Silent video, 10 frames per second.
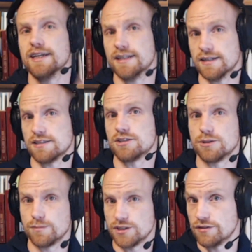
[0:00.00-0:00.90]
in that
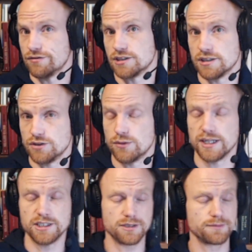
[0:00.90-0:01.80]
specific
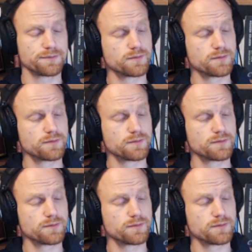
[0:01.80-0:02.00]
situation.